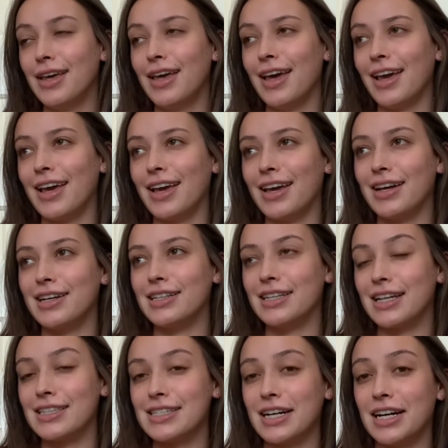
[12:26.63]
and
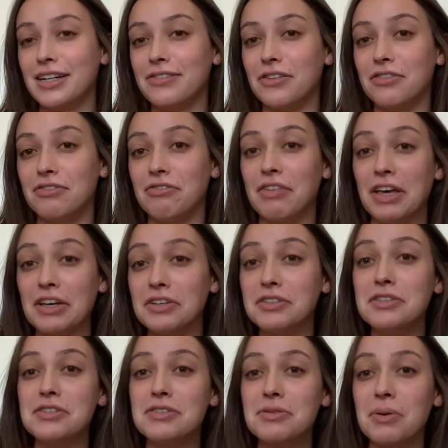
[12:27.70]
that's kind of a
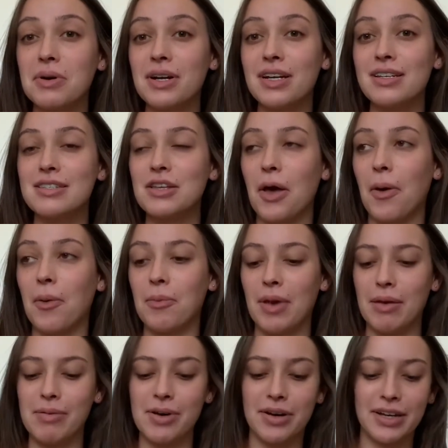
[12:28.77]
failed story, so
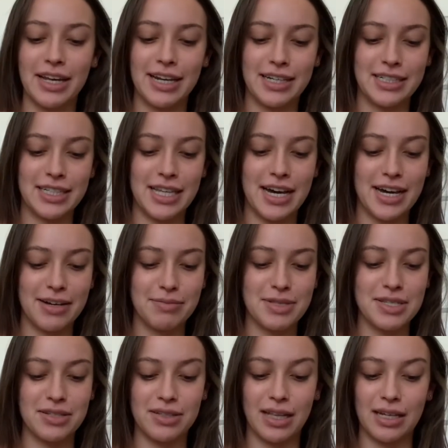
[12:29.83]
maybe I'll get into that. I'm
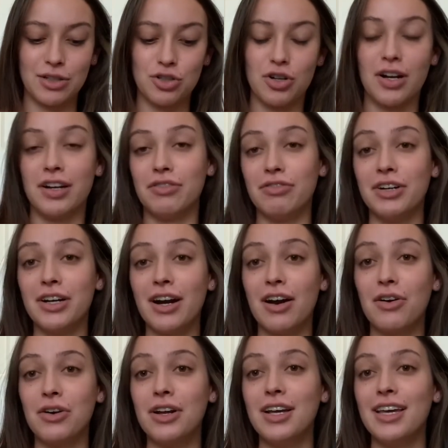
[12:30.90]
still like trying to figure
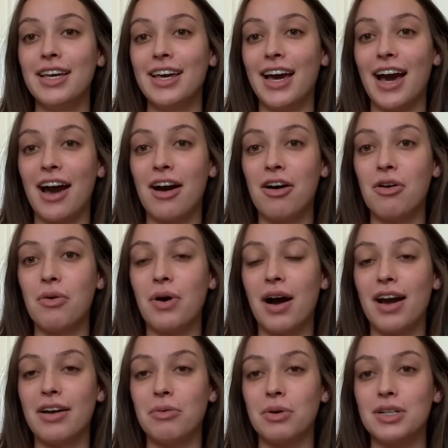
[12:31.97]
out how
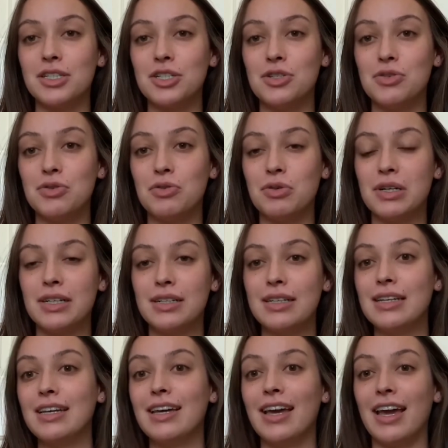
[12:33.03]
I want to
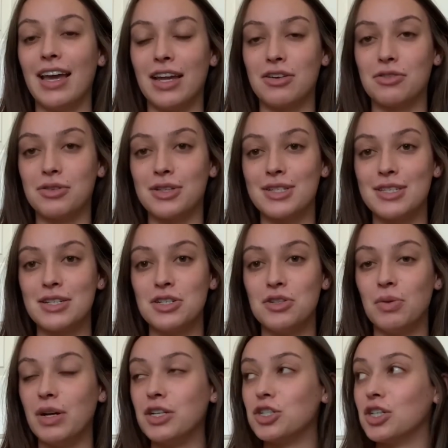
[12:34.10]
handle the
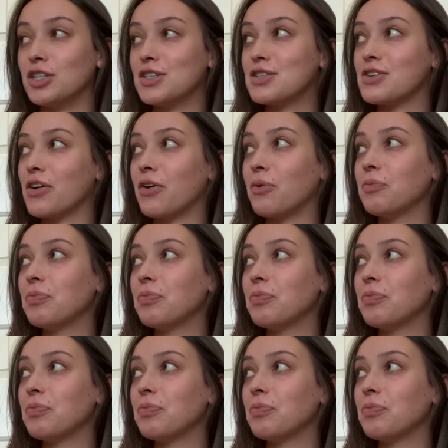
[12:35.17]
situation, so